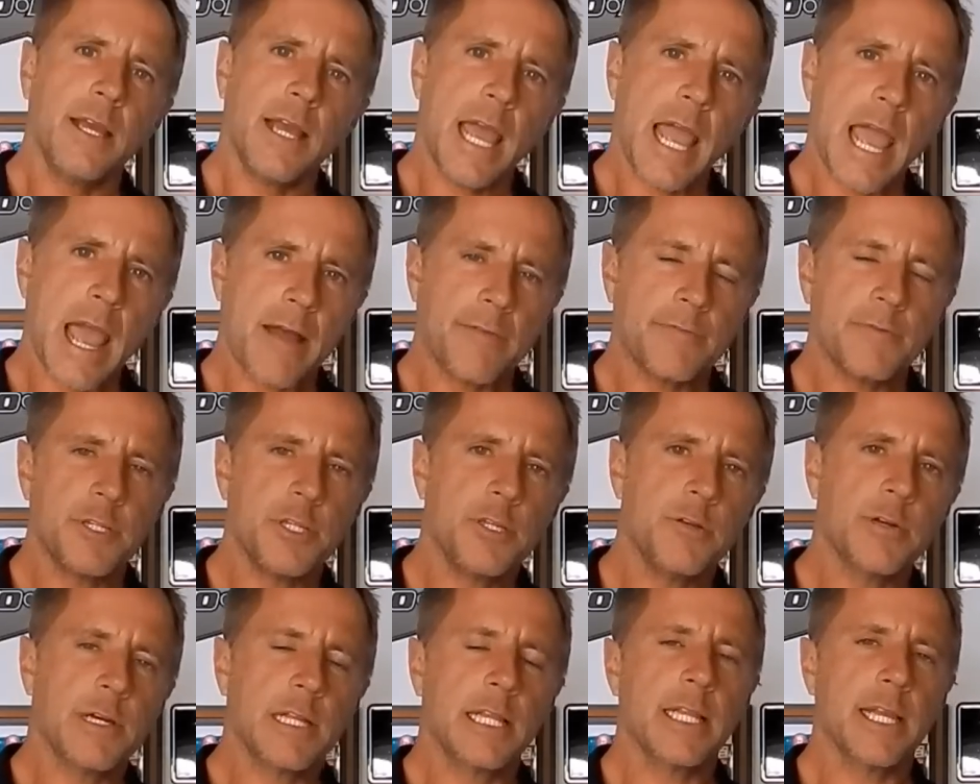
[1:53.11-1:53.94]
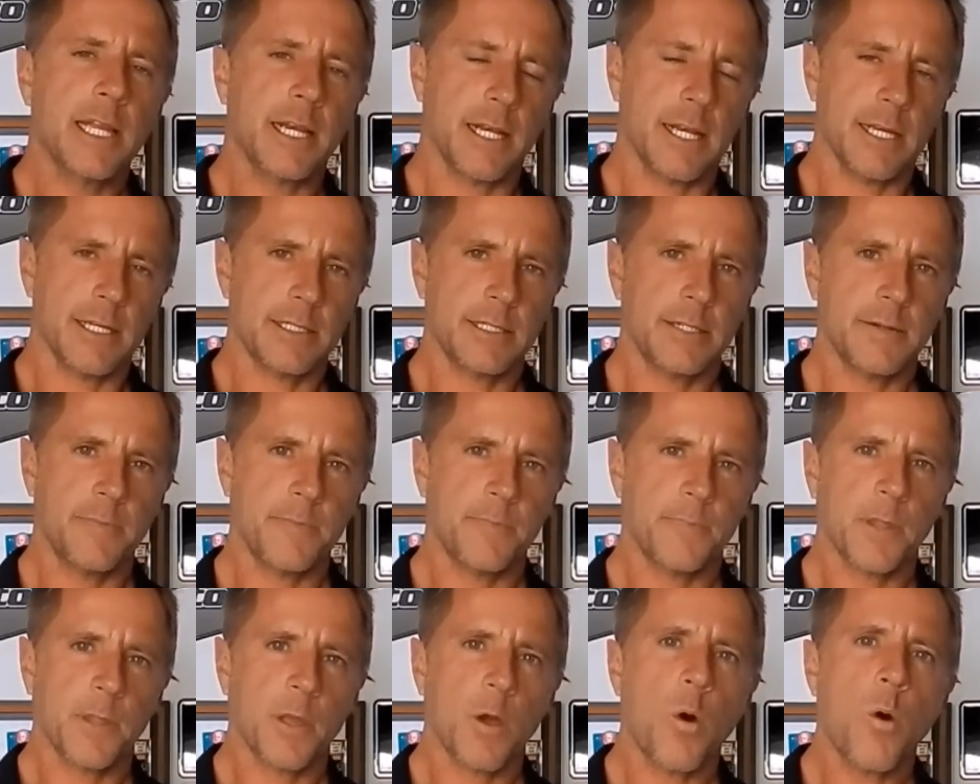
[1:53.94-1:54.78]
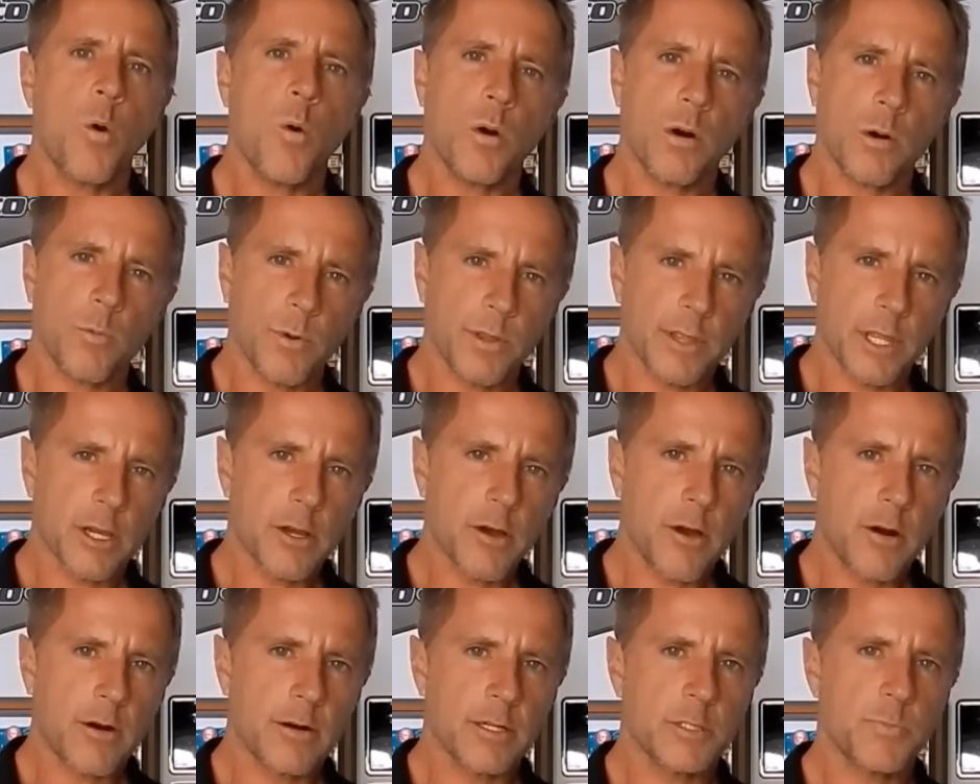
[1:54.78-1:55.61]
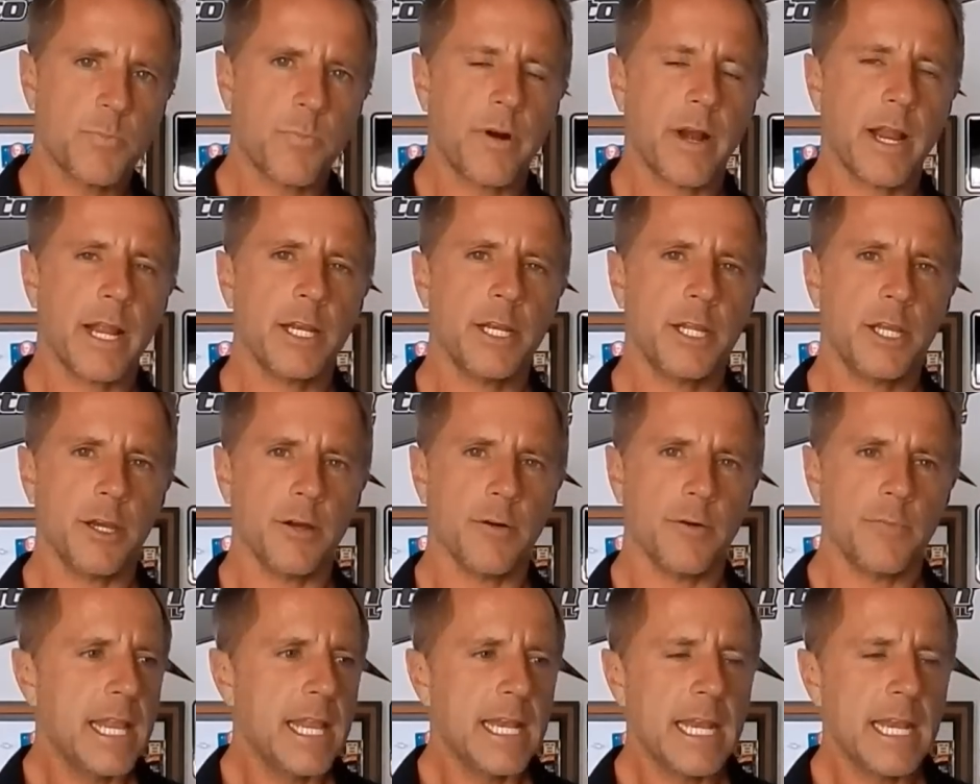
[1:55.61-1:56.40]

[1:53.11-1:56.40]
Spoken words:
after you clean it or when the car is brand new.